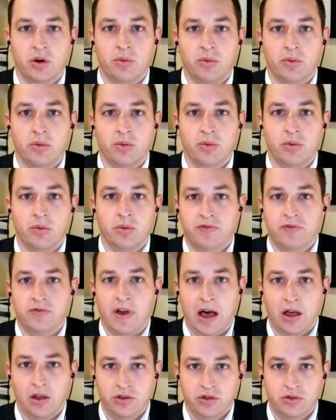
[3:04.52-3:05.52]
much
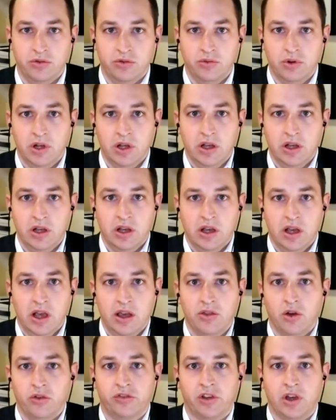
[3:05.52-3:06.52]
value in
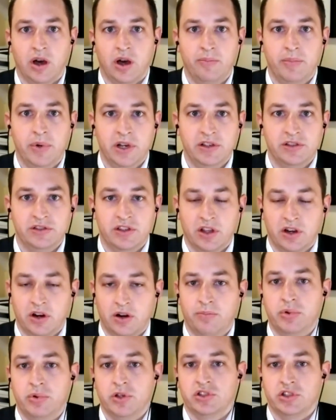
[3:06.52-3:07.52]
those companies that are
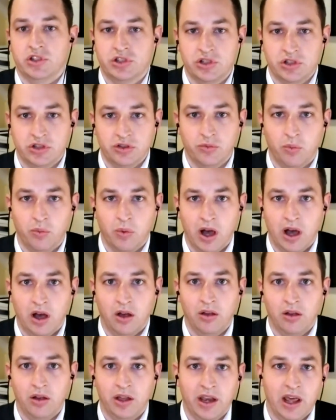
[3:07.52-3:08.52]
positioned
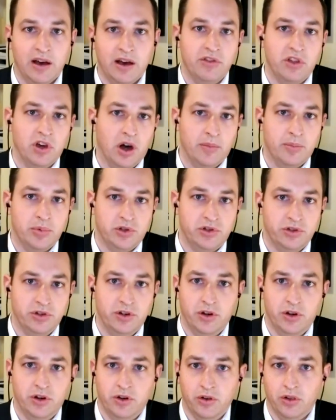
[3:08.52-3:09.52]
well and have the
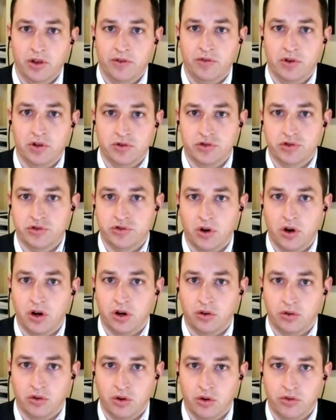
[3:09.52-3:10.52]
opportunity to deliver
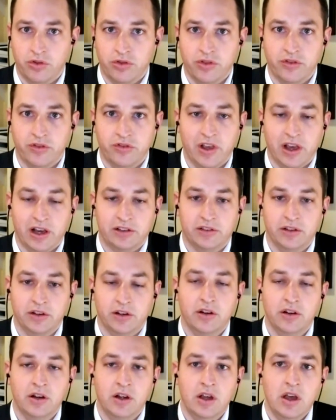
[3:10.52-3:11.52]
strong growth in the
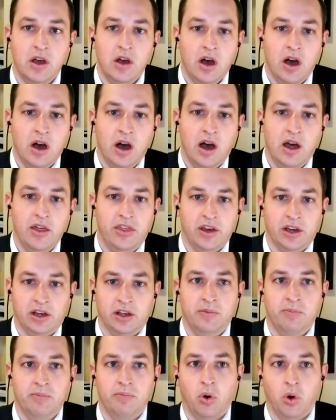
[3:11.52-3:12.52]
sector. I think an
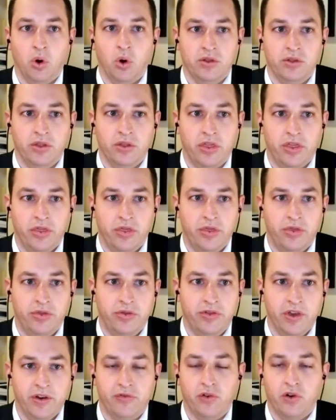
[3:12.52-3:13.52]
important
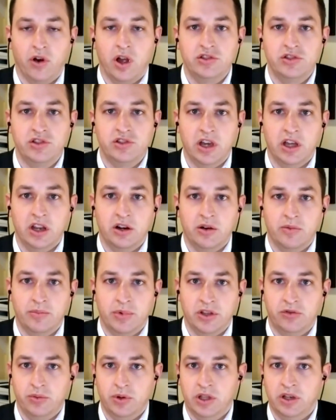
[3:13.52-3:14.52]
differentiator
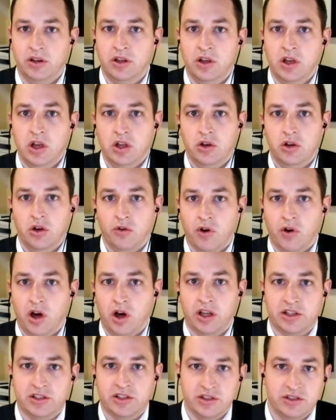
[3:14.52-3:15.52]
between
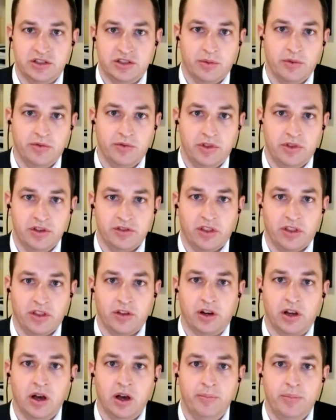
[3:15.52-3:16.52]
Novonix and some of these other
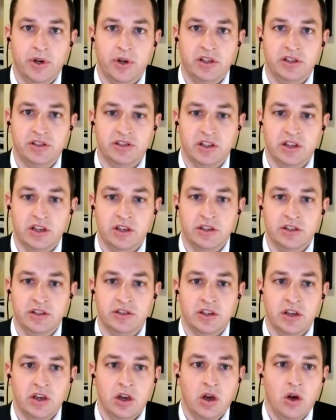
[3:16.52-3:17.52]
companies is,
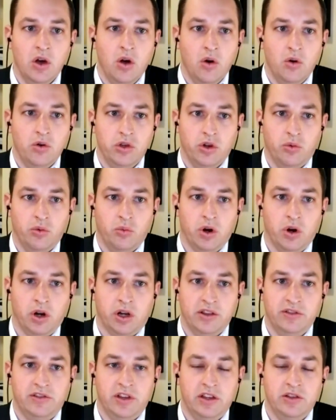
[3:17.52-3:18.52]
you know, we're
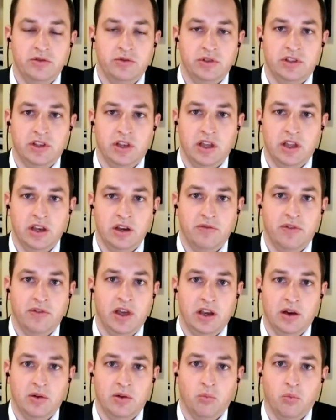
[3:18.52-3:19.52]
continuing to
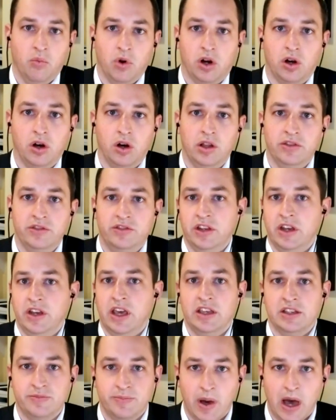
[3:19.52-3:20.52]
innovate and work on
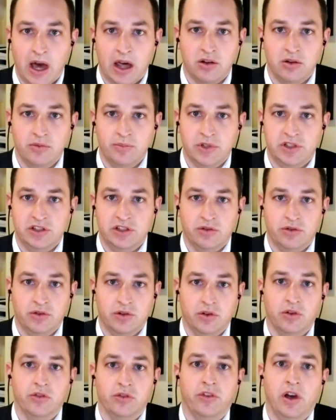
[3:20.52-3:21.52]
today's battery
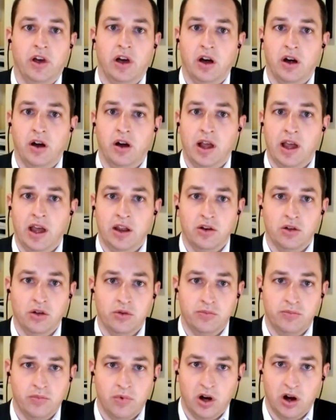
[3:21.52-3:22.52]
materials. Our
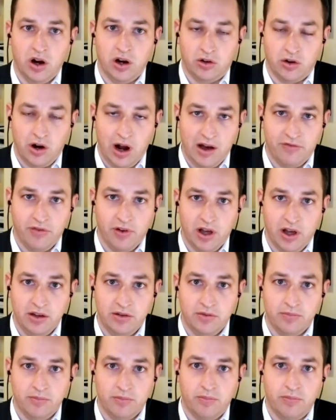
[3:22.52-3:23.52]
anode, our graphite
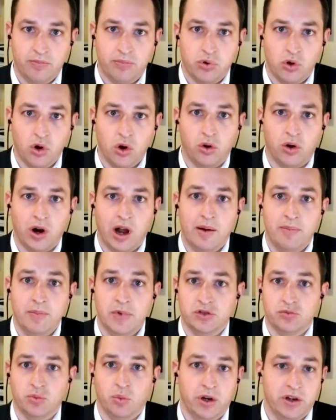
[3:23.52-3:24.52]
program
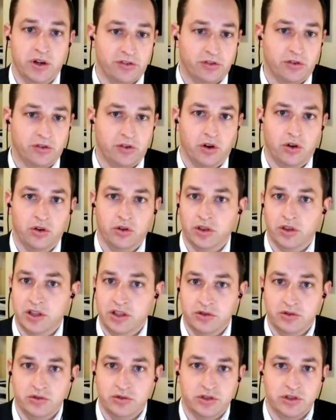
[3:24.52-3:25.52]
is what is currently
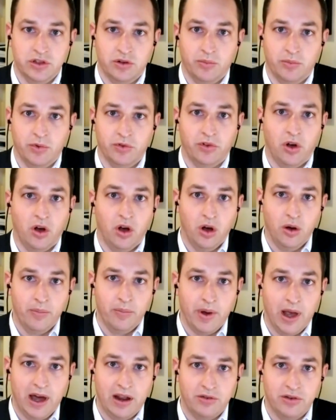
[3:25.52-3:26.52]
used in almost all
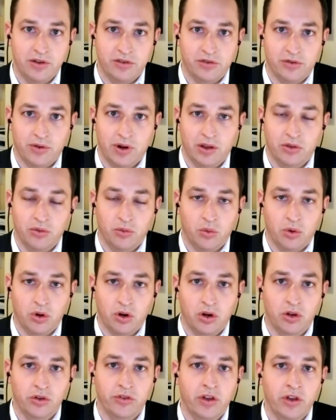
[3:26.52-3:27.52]
batteries around the
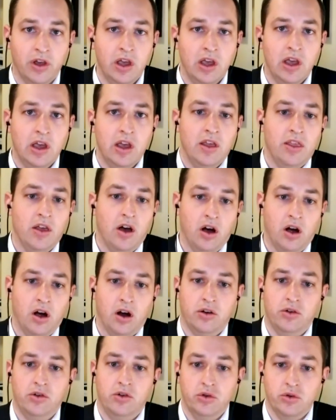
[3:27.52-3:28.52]
world. Our
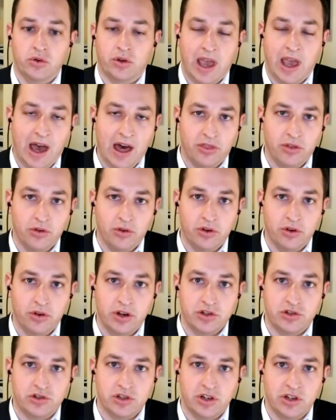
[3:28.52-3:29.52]
new cathode
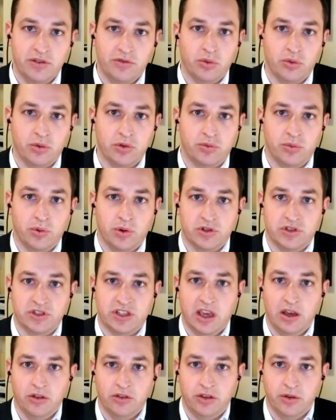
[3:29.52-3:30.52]
initiatives, which we're
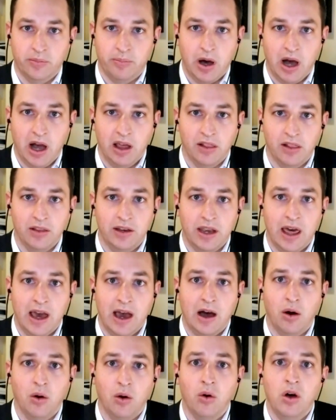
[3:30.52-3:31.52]
scaled to pilot
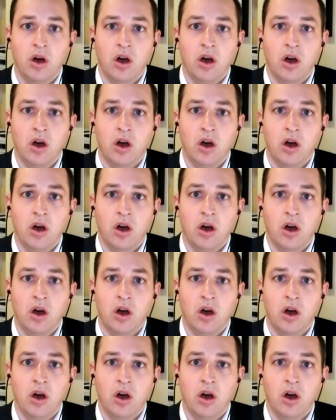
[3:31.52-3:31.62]
now,